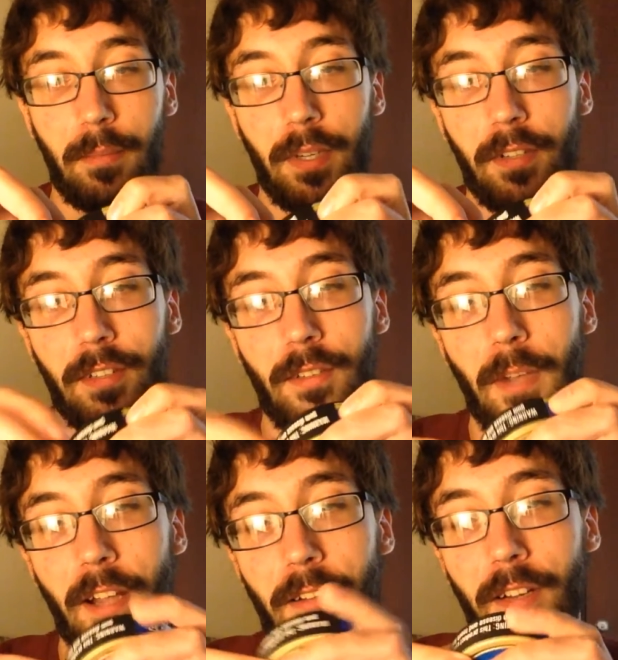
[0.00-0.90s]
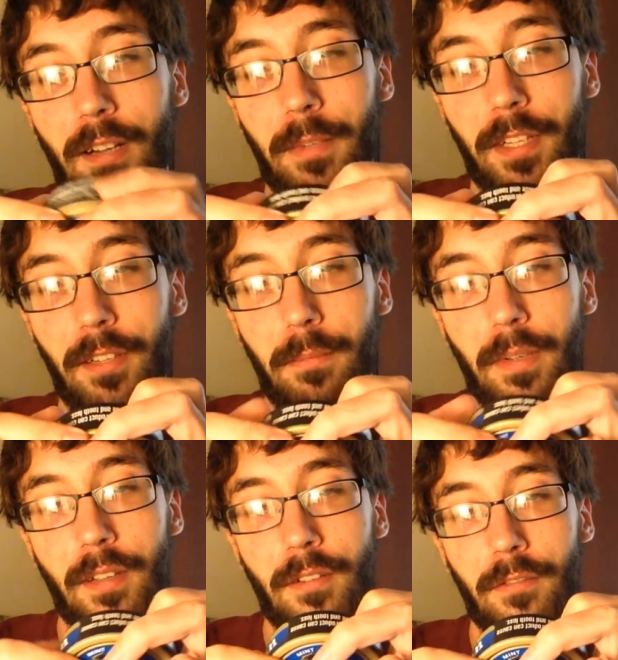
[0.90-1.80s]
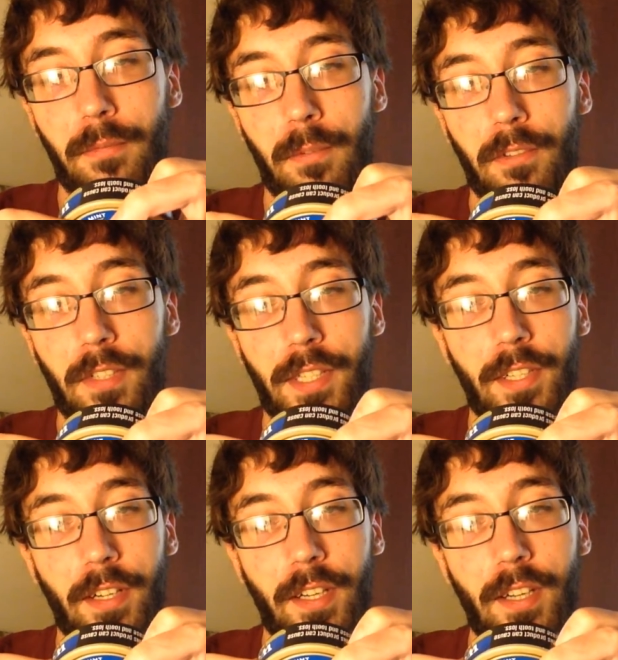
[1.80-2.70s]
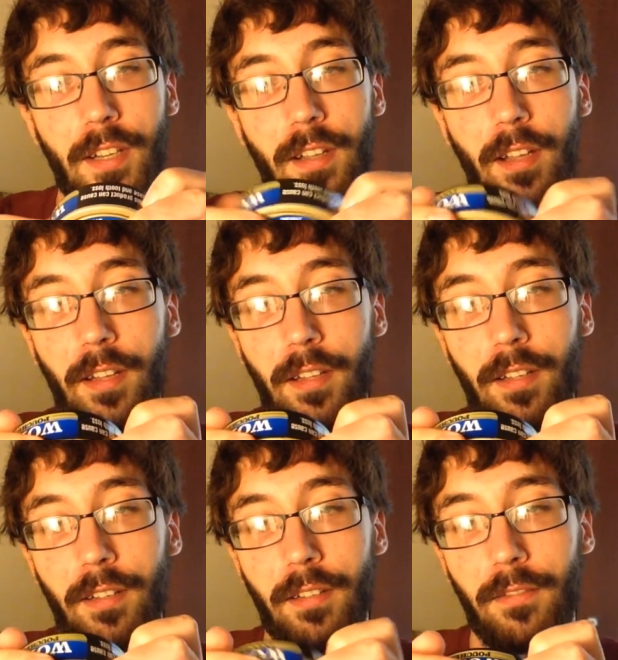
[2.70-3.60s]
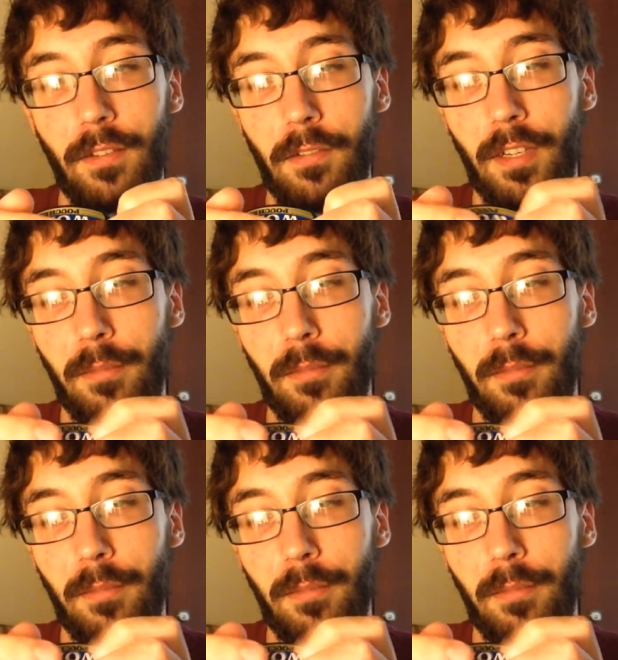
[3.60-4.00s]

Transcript: Pinkerton Tobacco Company LP, Owensboro, Kentucky. Phone